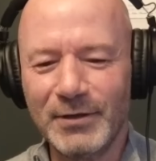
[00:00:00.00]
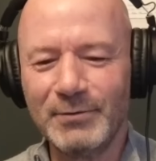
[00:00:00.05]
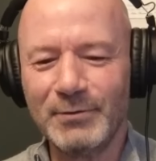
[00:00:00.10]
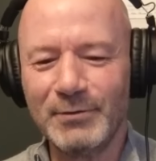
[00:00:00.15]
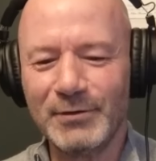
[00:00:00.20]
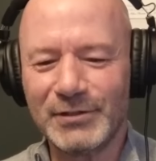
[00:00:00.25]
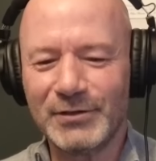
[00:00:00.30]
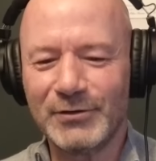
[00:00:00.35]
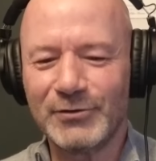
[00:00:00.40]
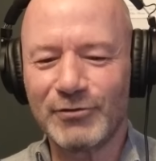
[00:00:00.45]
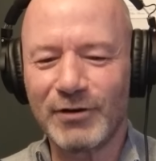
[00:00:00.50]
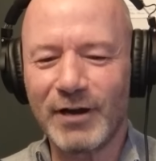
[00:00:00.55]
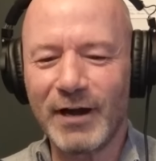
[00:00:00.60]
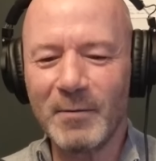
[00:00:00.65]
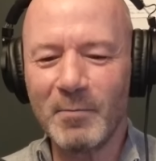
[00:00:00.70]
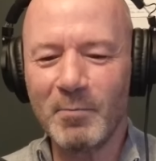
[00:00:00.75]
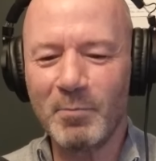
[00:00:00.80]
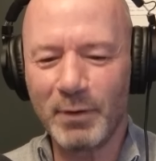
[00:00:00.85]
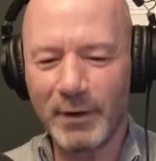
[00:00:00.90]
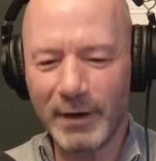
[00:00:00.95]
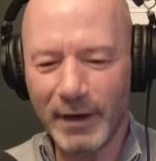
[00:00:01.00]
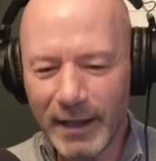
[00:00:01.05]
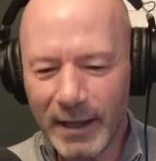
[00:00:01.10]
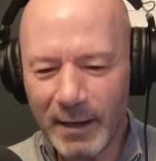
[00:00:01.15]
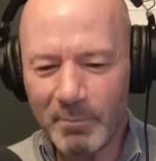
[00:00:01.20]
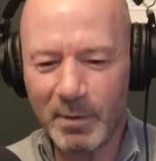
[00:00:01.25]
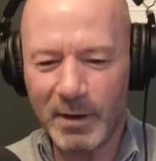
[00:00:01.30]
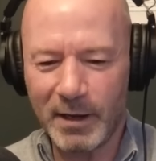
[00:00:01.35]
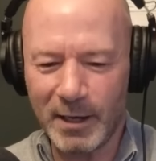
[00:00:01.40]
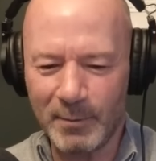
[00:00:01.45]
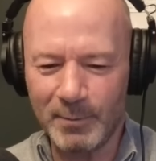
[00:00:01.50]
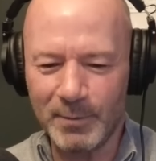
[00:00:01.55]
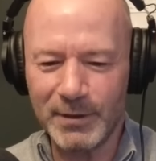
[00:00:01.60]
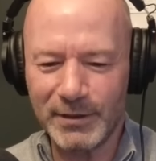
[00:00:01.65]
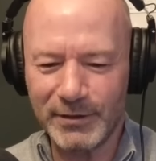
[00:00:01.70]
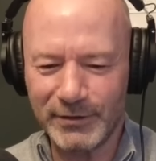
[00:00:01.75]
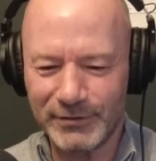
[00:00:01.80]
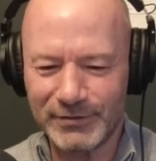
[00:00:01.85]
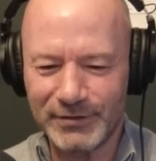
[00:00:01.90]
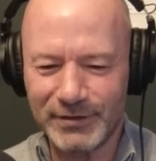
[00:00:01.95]
used to try and play better
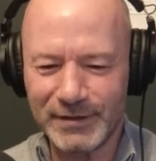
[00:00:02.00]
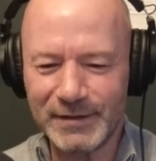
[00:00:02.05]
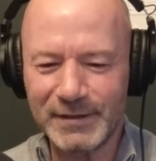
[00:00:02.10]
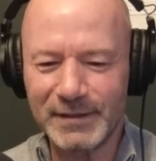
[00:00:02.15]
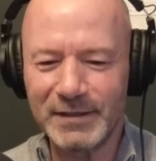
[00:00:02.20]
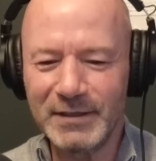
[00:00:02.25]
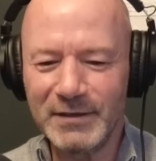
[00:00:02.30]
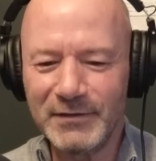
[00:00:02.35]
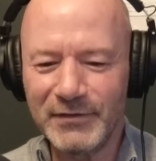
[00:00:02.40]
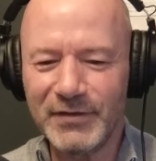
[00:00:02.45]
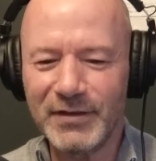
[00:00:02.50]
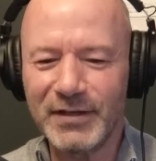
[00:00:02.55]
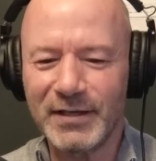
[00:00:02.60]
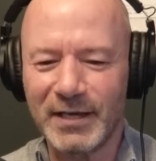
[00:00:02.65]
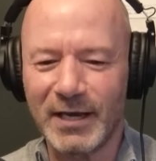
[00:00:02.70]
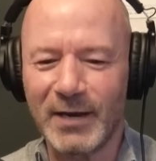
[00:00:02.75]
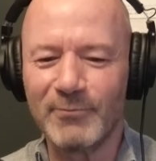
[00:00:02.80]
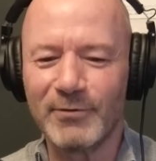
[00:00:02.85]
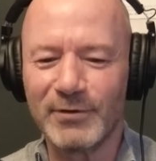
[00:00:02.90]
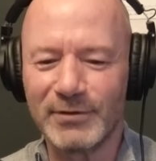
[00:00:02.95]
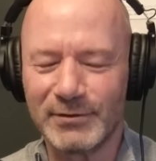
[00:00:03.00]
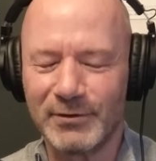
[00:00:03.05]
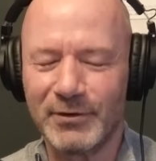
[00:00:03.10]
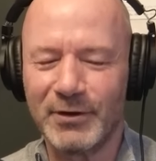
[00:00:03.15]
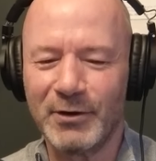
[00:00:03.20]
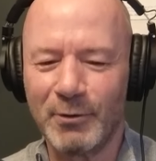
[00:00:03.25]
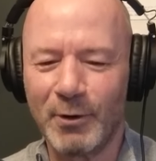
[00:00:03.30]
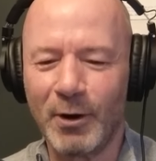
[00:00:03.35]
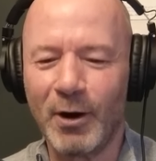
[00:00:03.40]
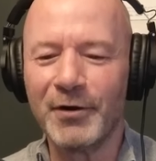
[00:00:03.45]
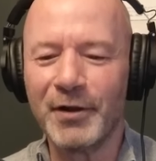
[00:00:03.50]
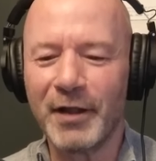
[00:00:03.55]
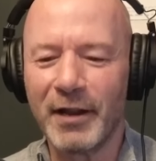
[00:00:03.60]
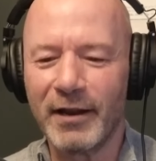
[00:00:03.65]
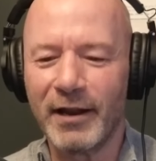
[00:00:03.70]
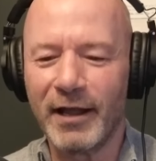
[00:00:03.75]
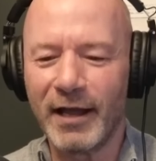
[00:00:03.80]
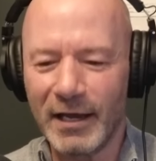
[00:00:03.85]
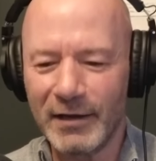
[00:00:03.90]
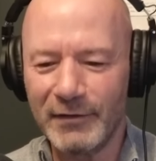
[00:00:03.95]
because the TV cameras or you're on a
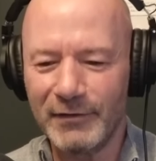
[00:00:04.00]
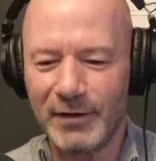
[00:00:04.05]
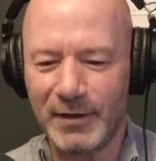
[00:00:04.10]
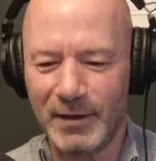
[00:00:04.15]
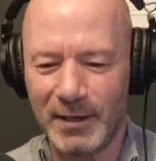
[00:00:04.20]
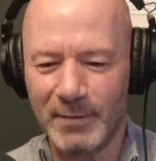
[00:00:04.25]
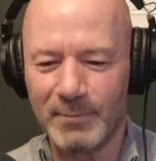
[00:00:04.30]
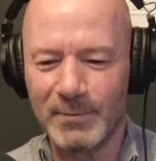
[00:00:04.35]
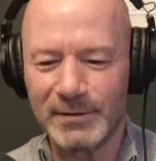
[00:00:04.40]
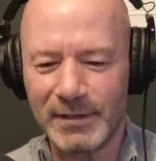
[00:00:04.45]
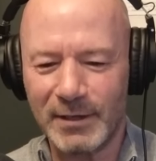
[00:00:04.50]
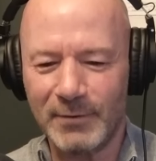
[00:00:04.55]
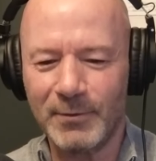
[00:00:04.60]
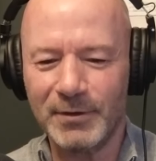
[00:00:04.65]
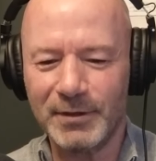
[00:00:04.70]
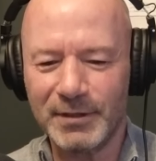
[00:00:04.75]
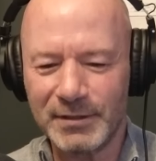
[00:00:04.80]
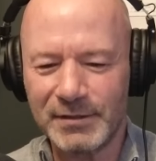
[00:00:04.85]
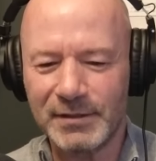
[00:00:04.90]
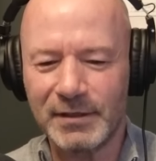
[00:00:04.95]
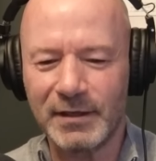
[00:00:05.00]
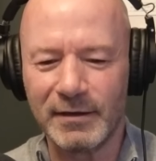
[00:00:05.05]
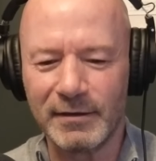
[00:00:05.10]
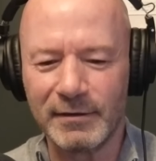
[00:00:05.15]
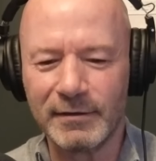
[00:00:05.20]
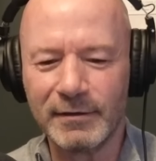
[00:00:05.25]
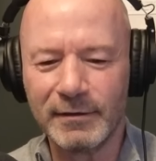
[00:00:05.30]
live game. Is that what you're saying?